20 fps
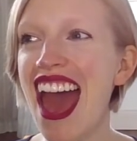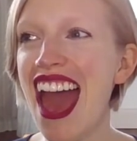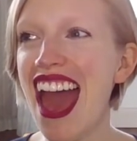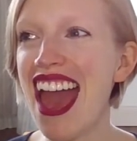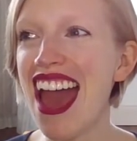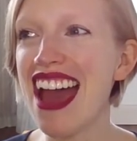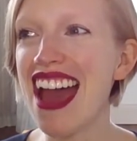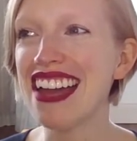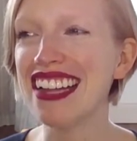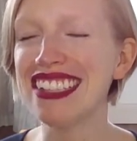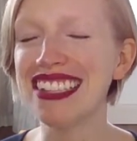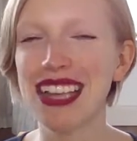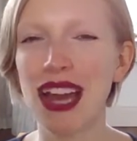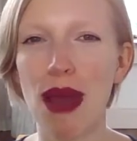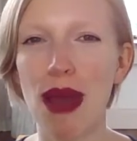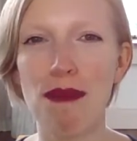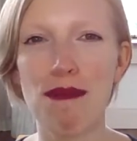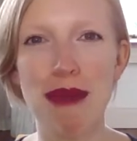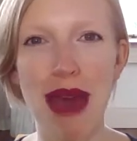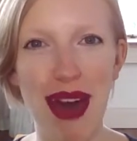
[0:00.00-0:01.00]
and
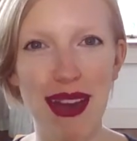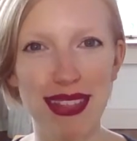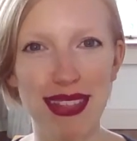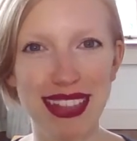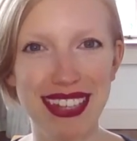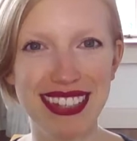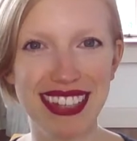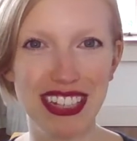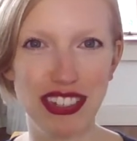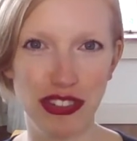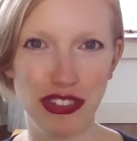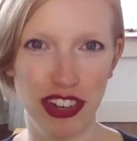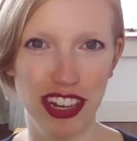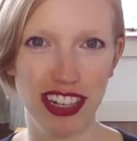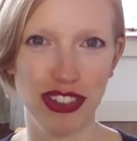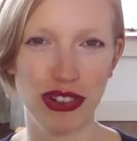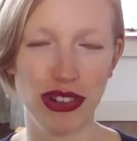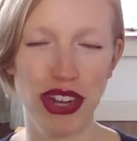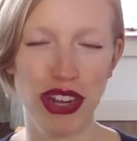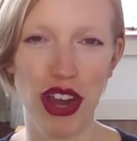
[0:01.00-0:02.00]
about this
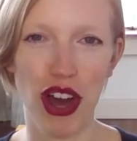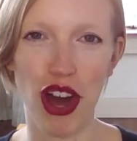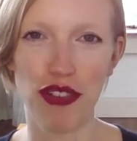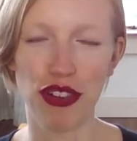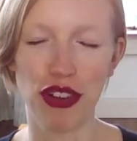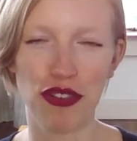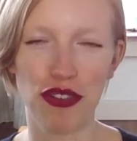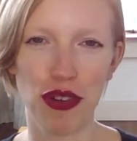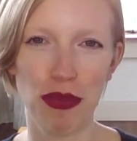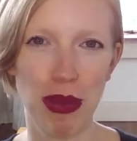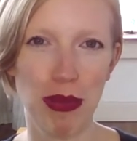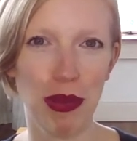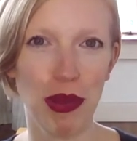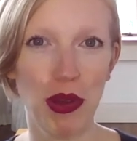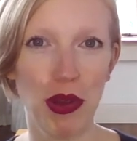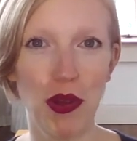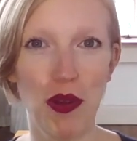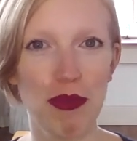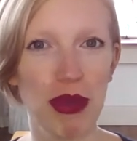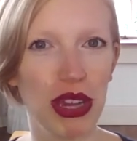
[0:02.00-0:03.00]
introductory offer for people
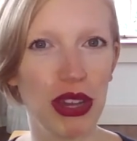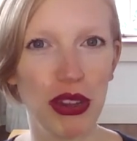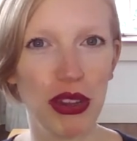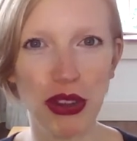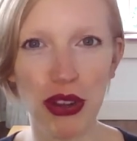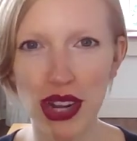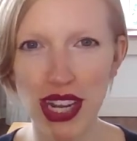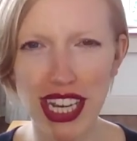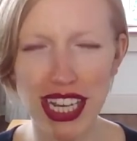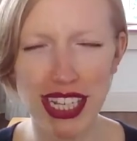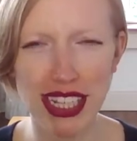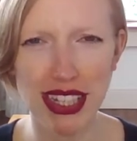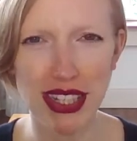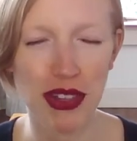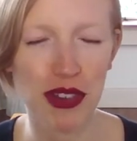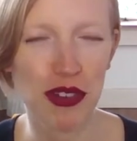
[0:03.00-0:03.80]
who have been curious,